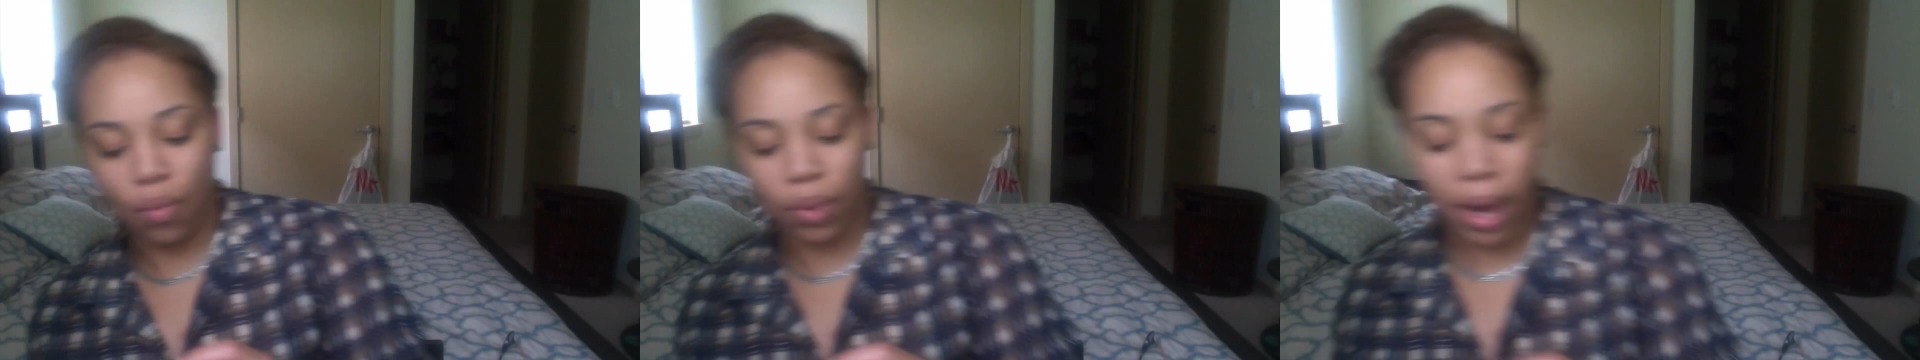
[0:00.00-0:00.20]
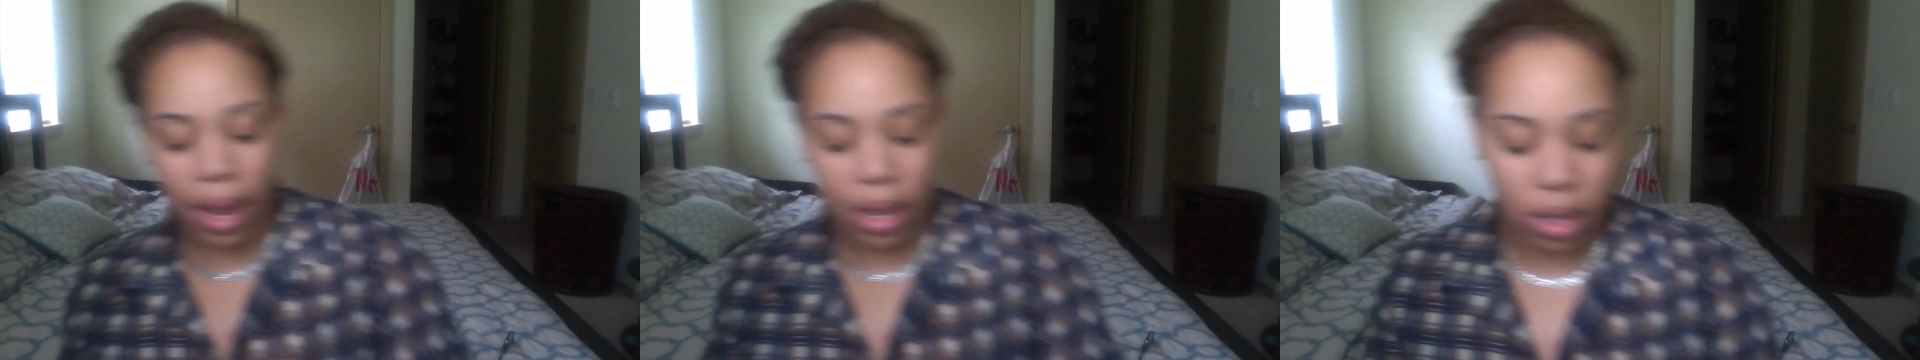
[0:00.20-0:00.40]

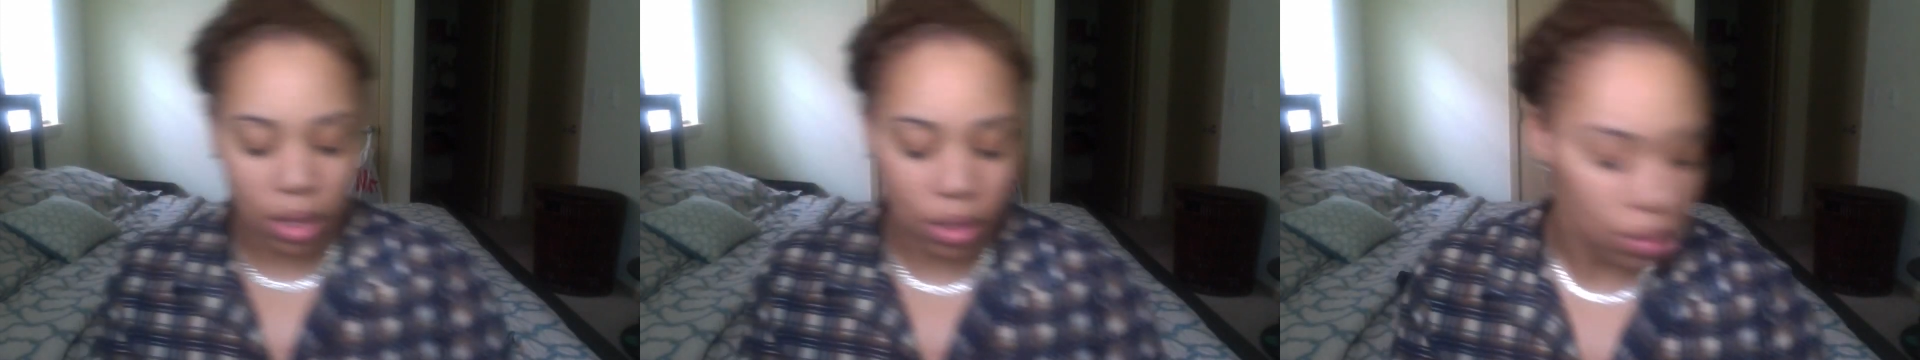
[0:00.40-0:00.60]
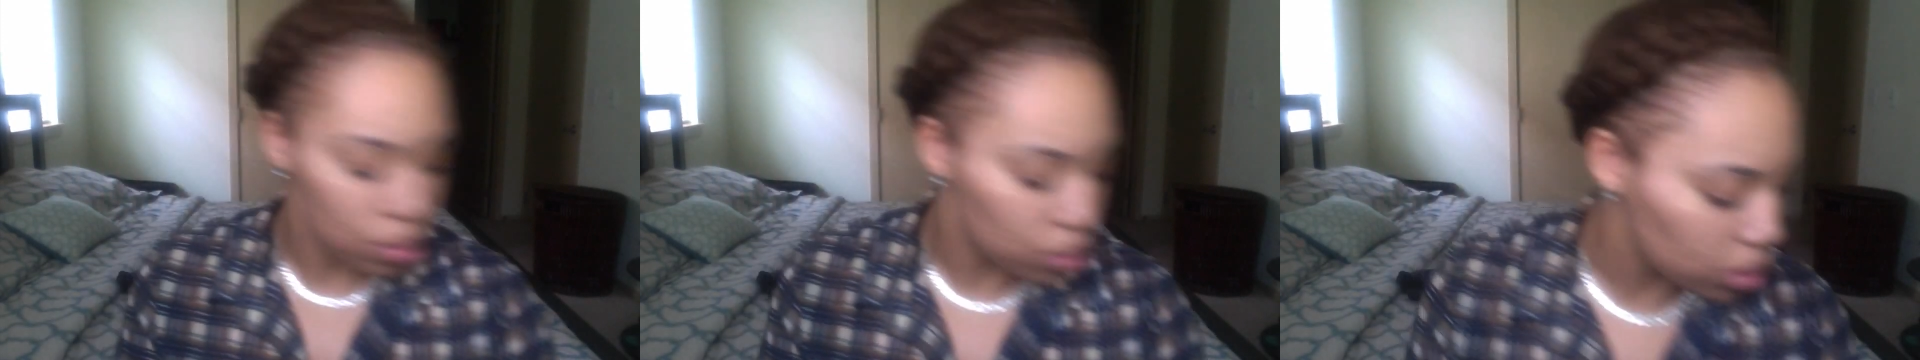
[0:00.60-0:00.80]
what I
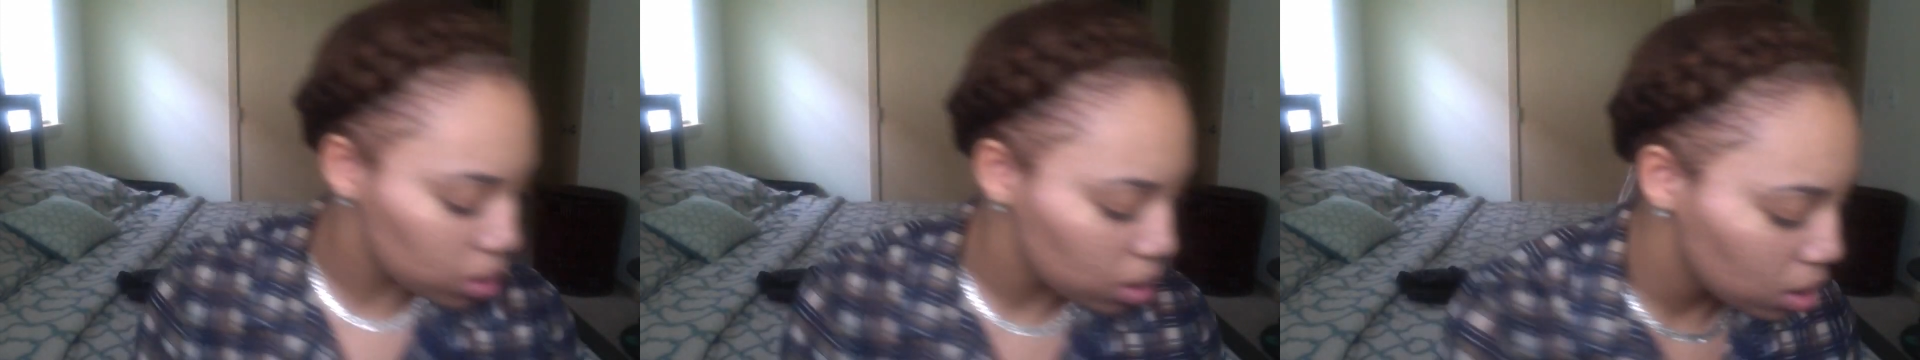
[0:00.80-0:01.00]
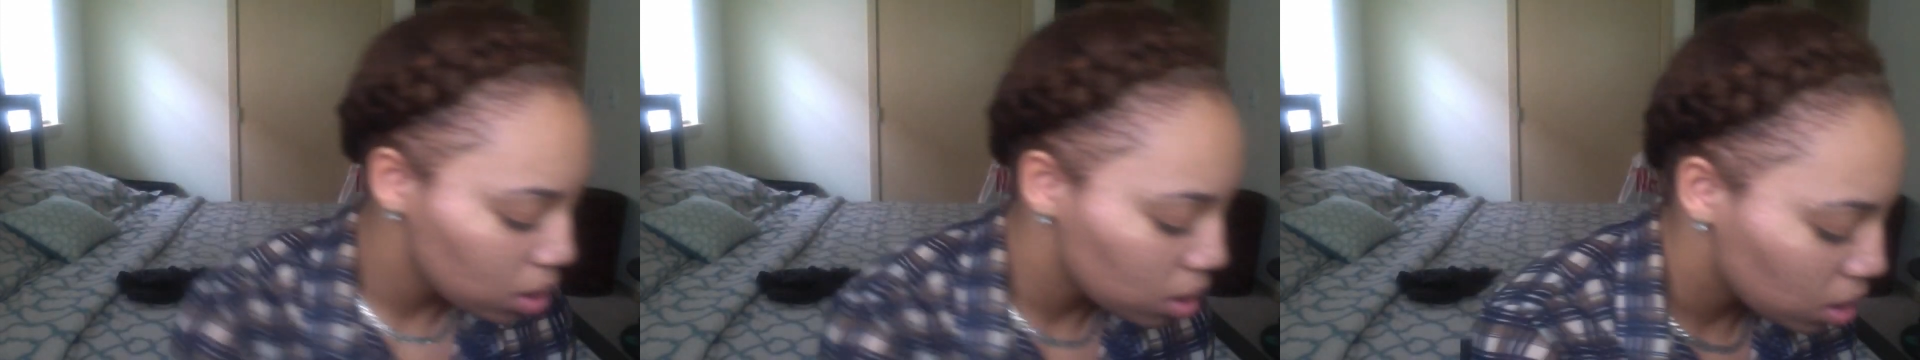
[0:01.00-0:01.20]

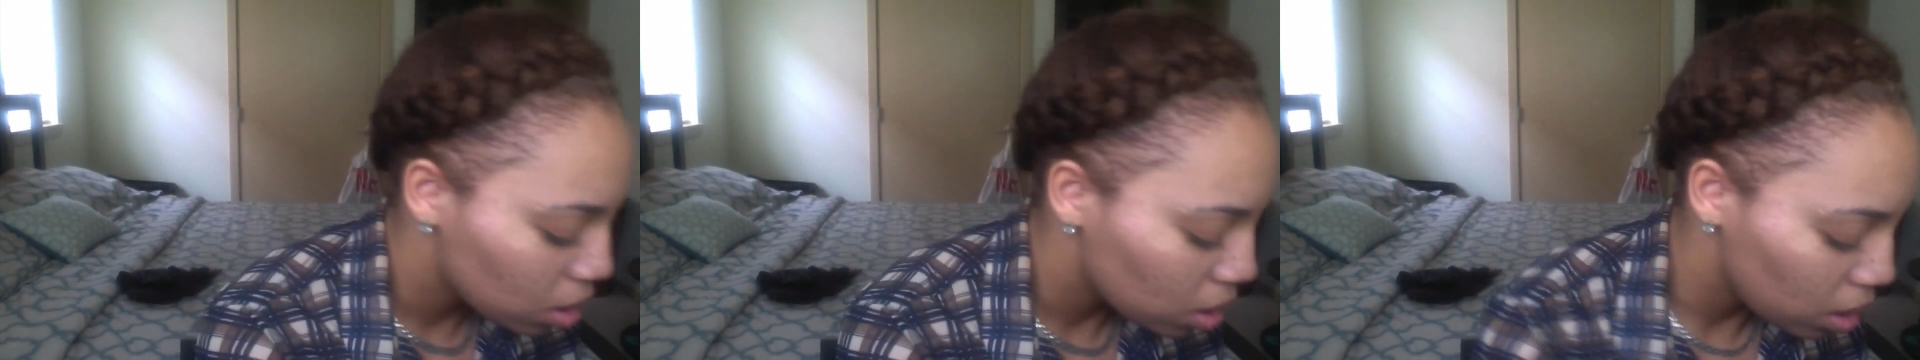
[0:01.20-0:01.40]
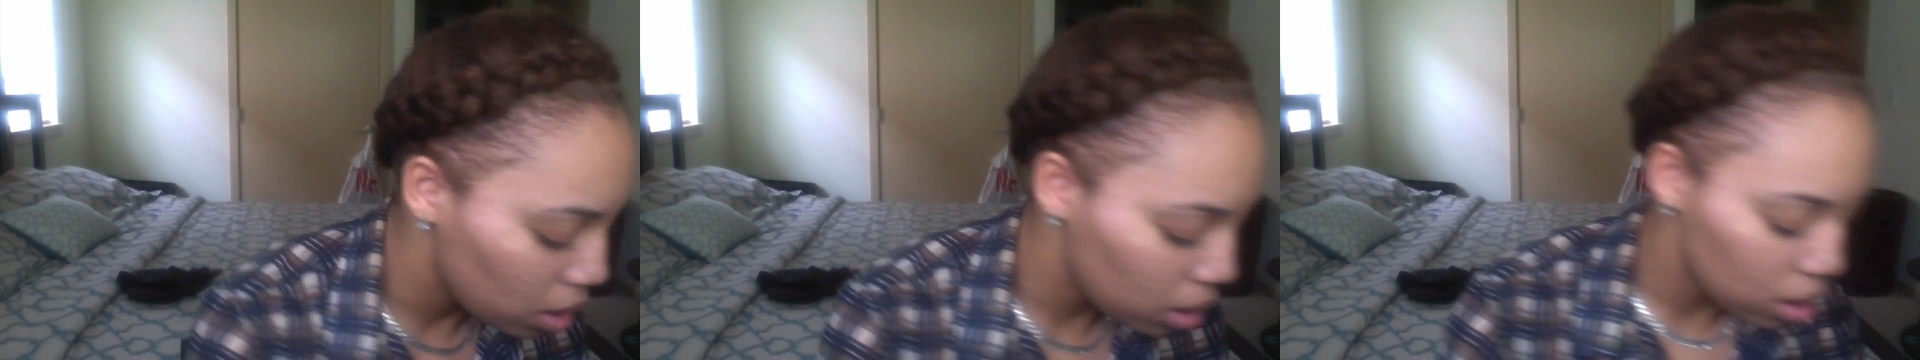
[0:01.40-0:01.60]
use,
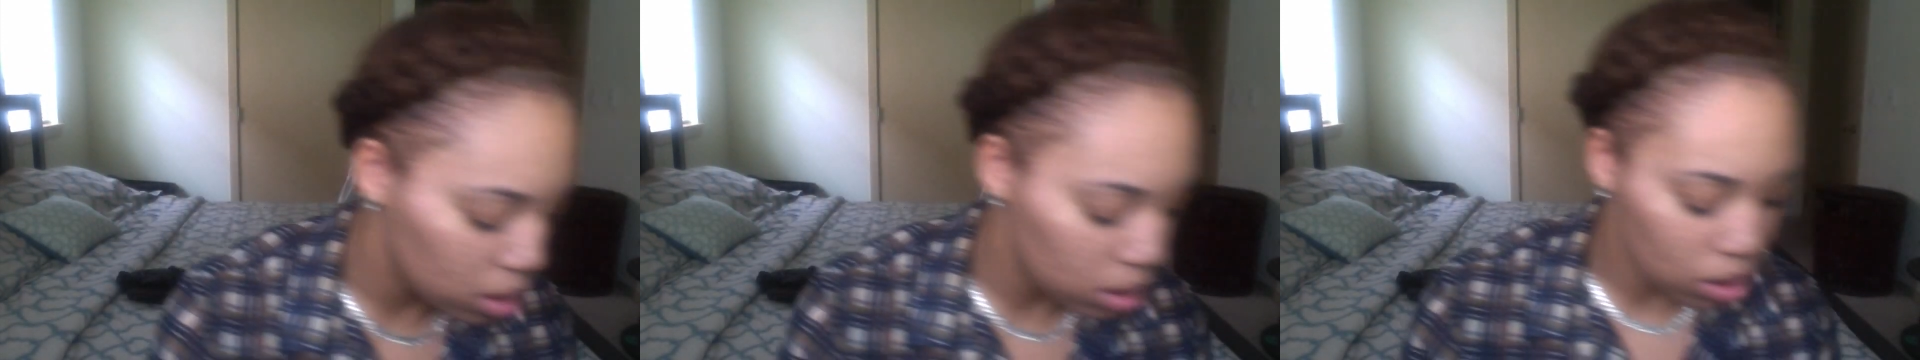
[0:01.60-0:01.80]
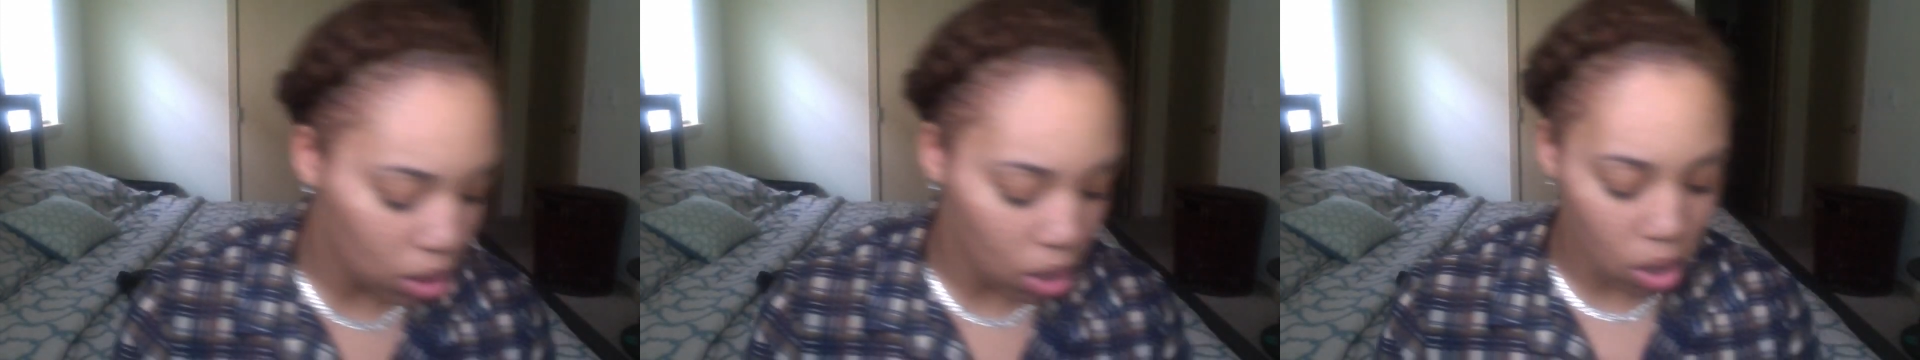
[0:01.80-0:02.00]
it
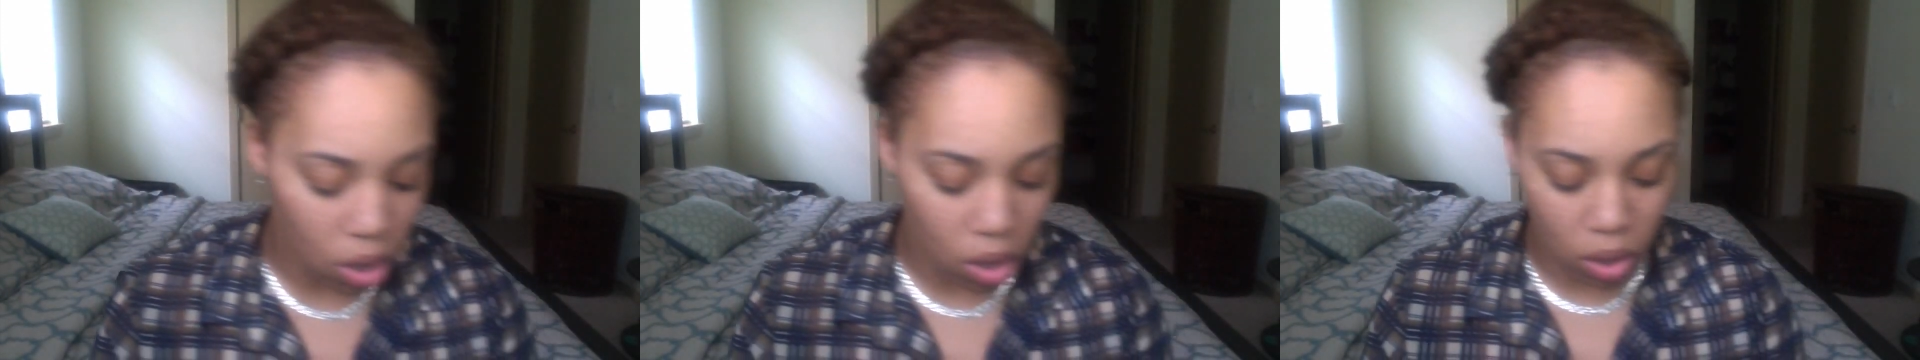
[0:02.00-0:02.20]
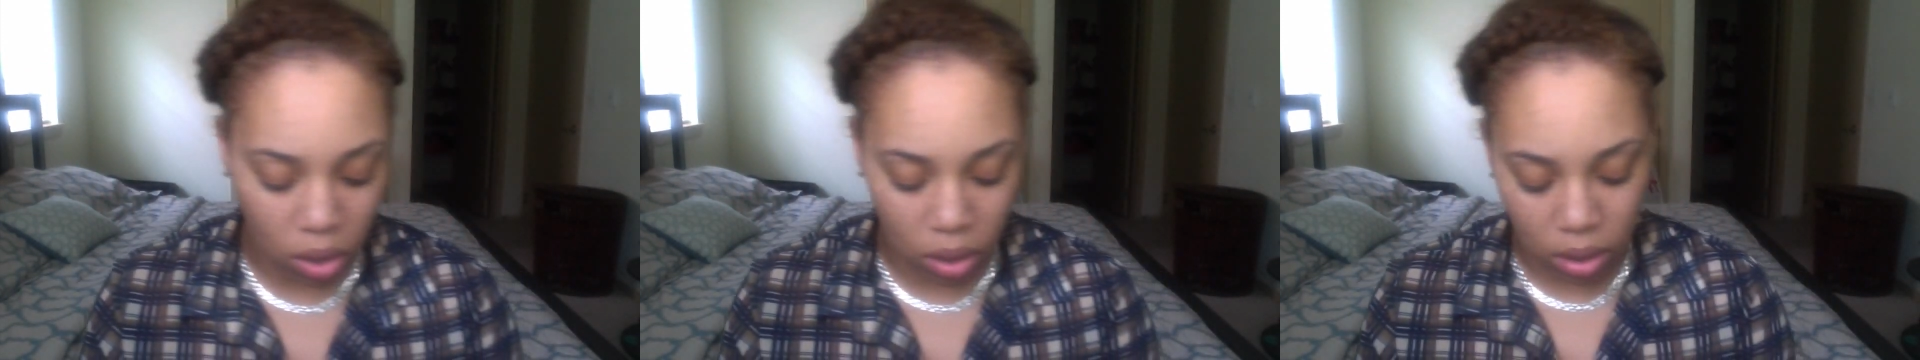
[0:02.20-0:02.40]
is
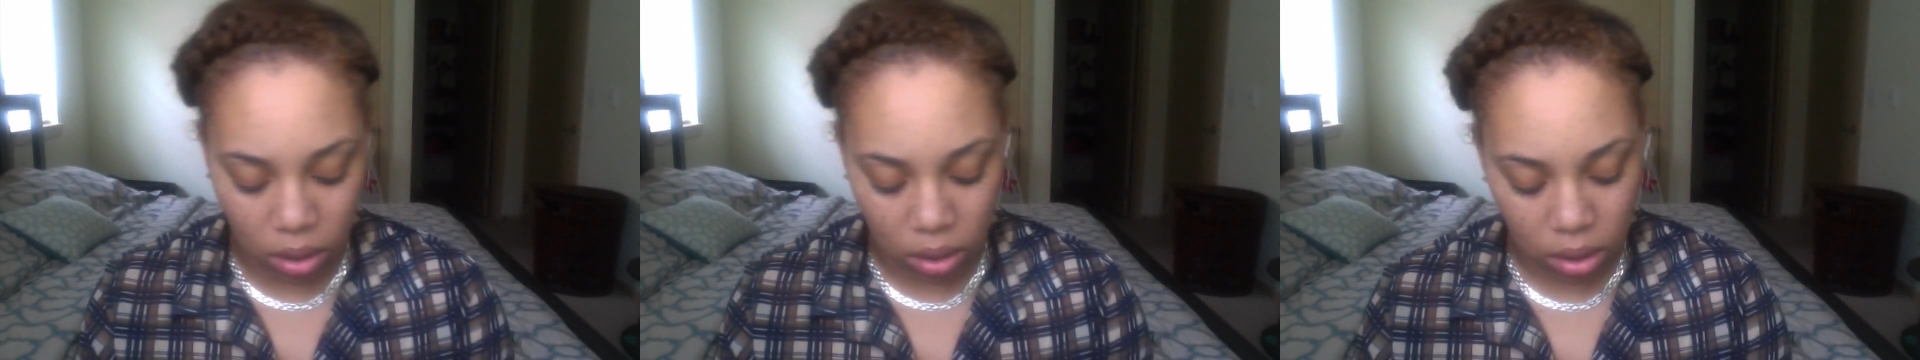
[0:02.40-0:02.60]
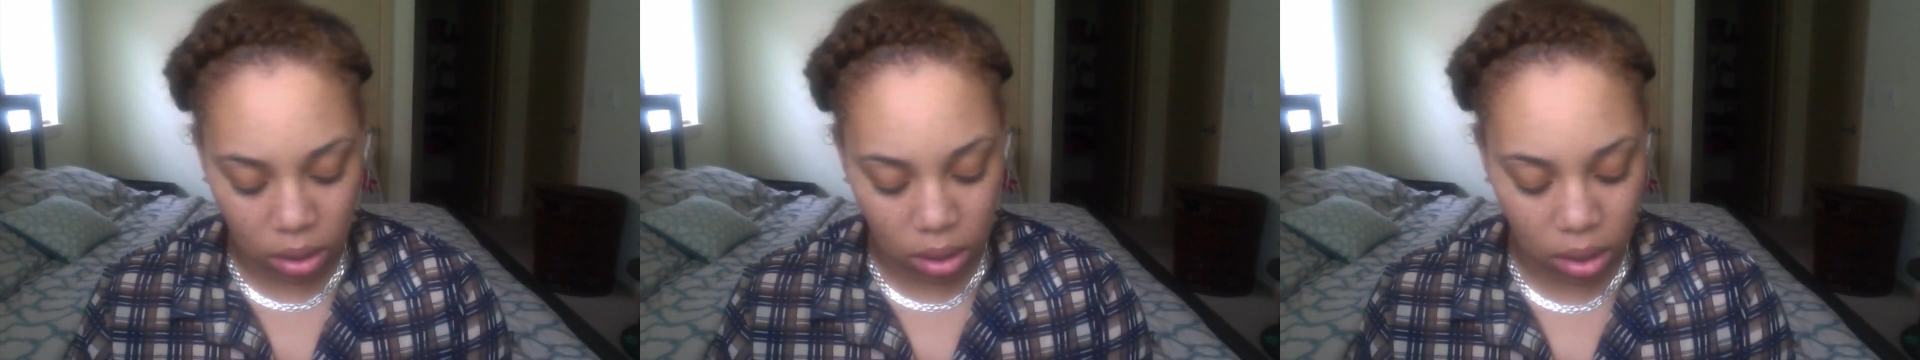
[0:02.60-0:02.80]

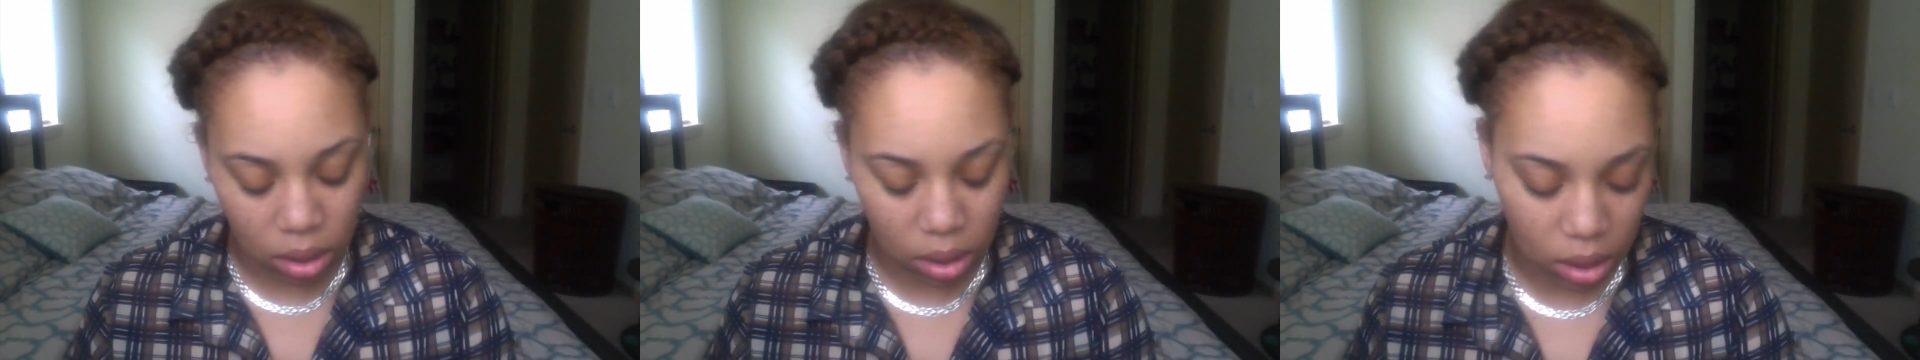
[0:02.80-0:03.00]
called